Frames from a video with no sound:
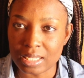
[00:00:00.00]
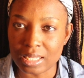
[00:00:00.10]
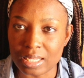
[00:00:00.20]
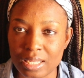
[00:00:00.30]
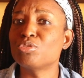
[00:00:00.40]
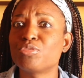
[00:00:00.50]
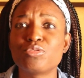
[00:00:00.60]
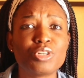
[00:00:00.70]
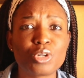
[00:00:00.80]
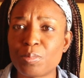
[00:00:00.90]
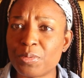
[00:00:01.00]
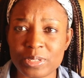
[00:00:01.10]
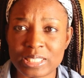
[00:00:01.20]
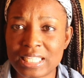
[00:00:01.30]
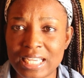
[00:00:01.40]
You've
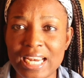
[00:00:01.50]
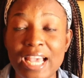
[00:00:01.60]
recuperated